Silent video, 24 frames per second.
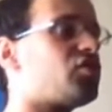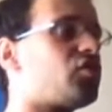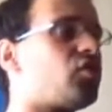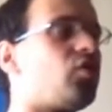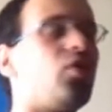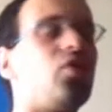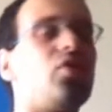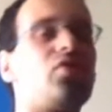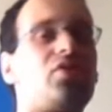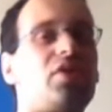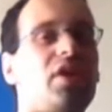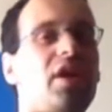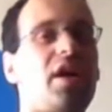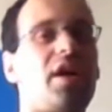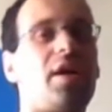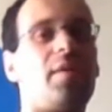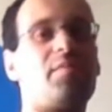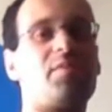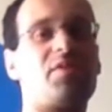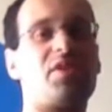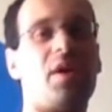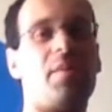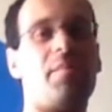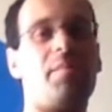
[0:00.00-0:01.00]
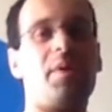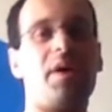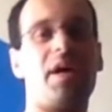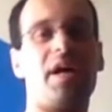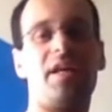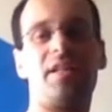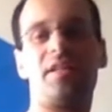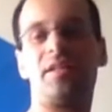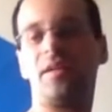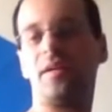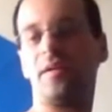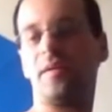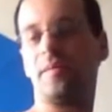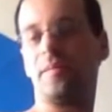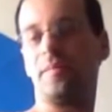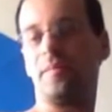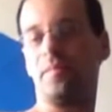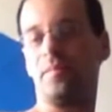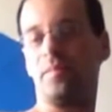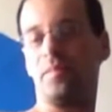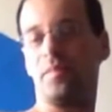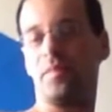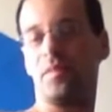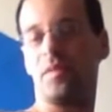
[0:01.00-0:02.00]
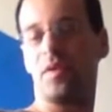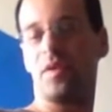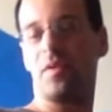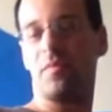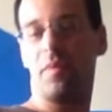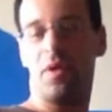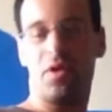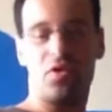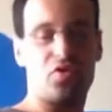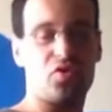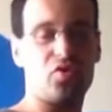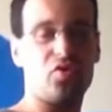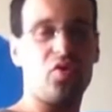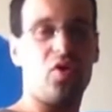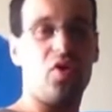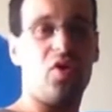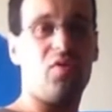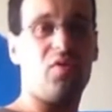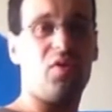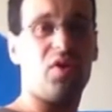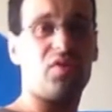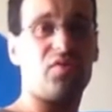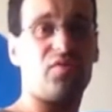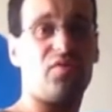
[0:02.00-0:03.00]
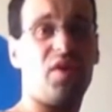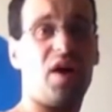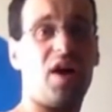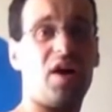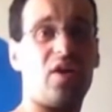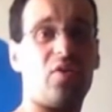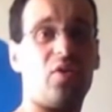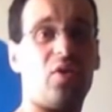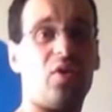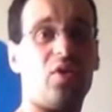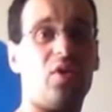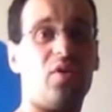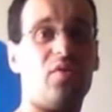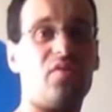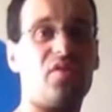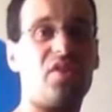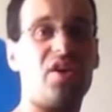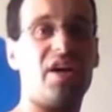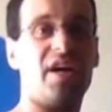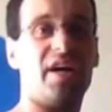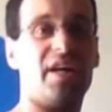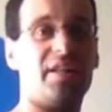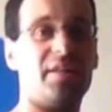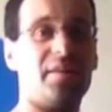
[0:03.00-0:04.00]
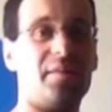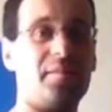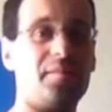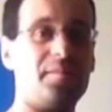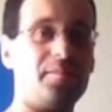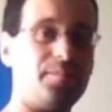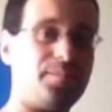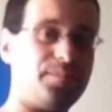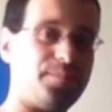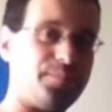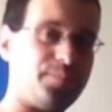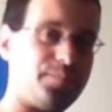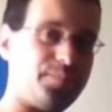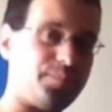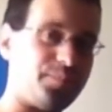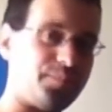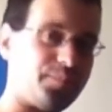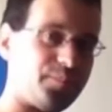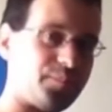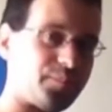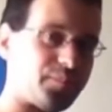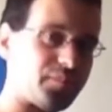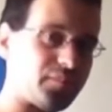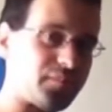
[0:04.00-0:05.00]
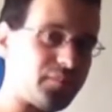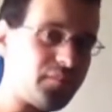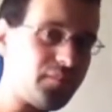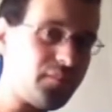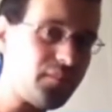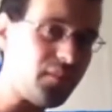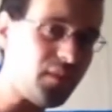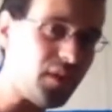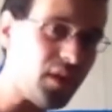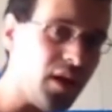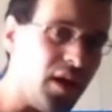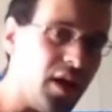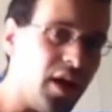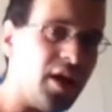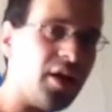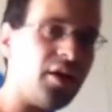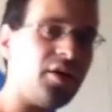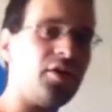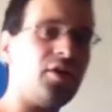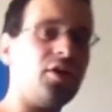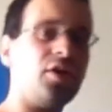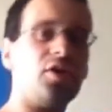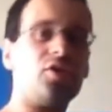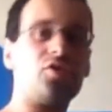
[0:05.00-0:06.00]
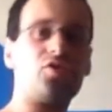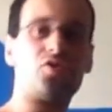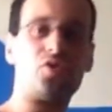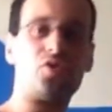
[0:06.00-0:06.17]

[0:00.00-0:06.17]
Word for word: Israel, this and that. Israel is good, Arabs are bad. But you know what? Fuck all of that.